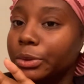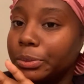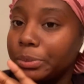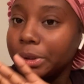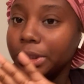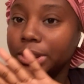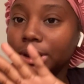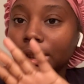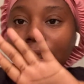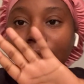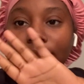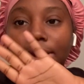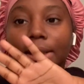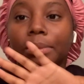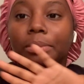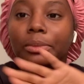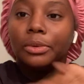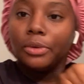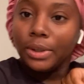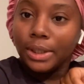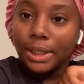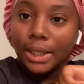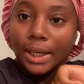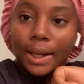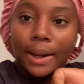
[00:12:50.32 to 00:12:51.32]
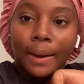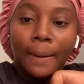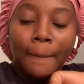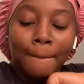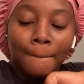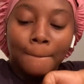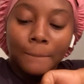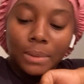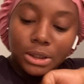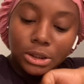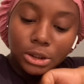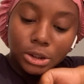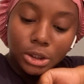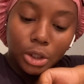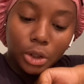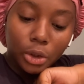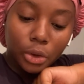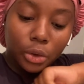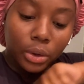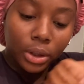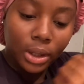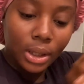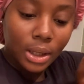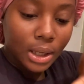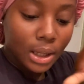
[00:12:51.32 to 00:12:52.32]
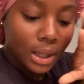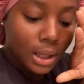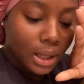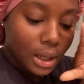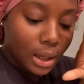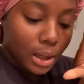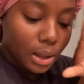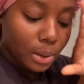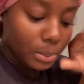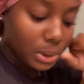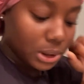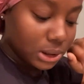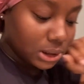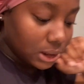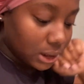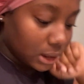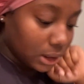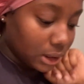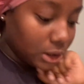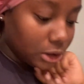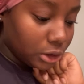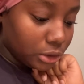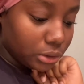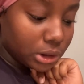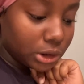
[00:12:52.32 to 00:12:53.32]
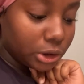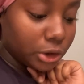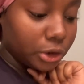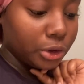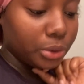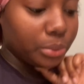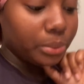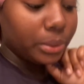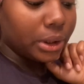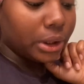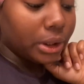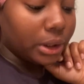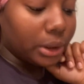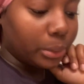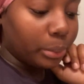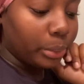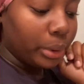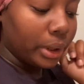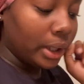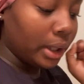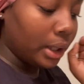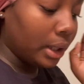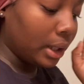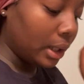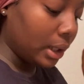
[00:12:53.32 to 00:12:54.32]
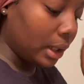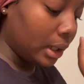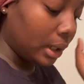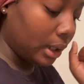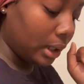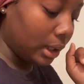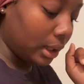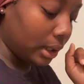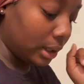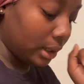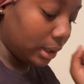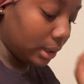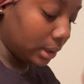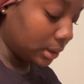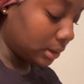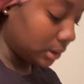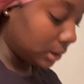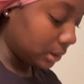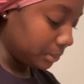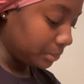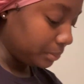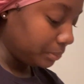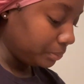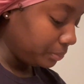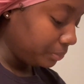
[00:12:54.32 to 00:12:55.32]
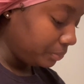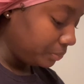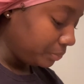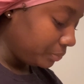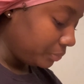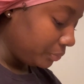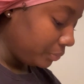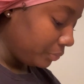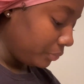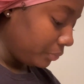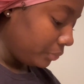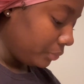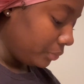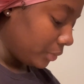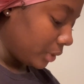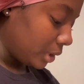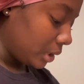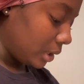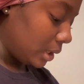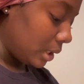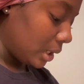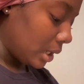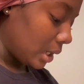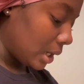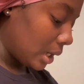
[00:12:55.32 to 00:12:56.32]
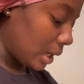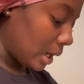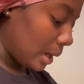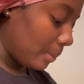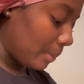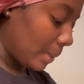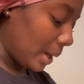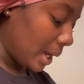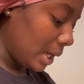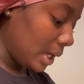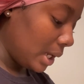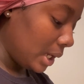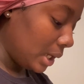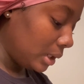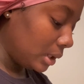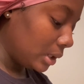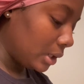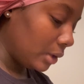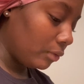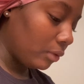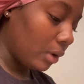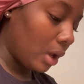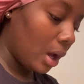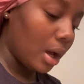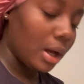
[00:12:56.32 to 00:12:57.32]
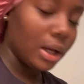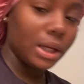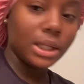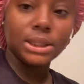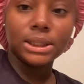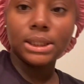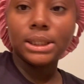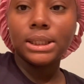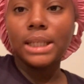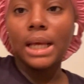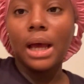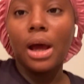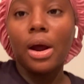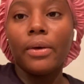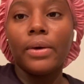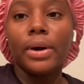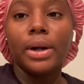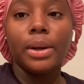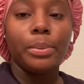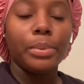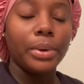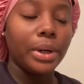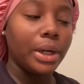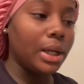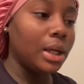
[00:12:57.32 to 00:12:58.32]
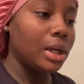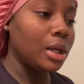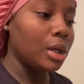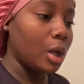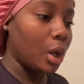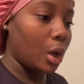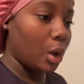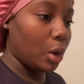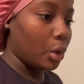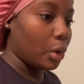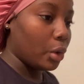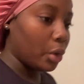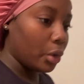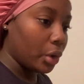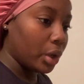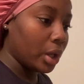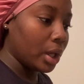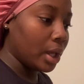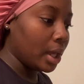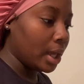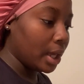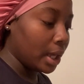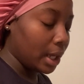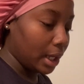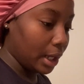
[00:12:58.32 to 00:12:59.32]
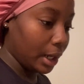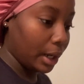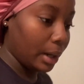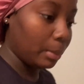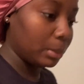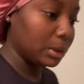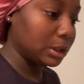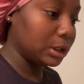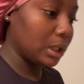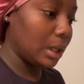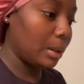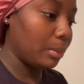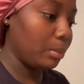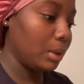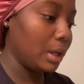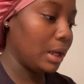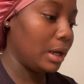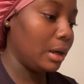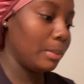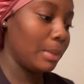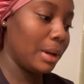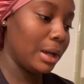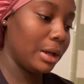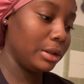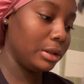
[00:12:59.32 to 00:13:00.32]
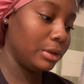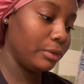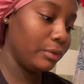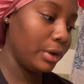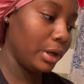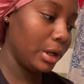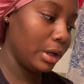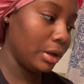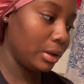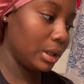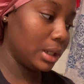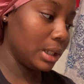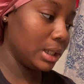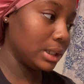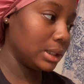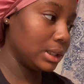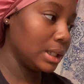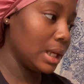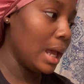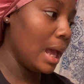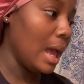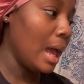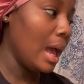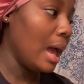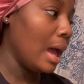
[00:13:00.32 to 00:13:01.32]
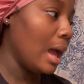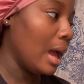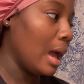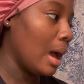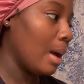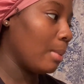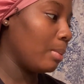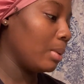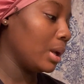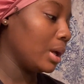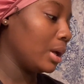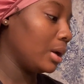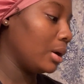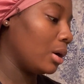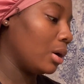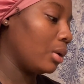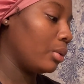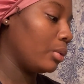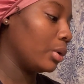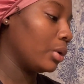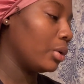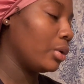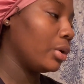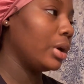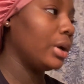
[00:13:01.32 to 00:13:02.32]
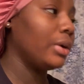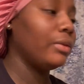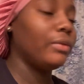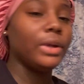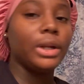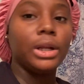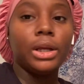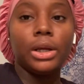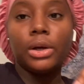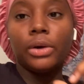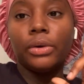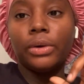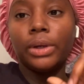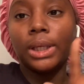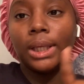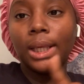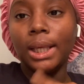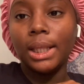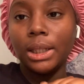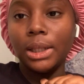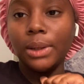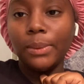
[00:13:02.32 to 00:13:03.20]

much, I stop doing it. So I'm about to clean this restroom up. And yeah, I might end the vlog because it's already pretty long. And I'm going to start planning my other video because I plan on recording a video in the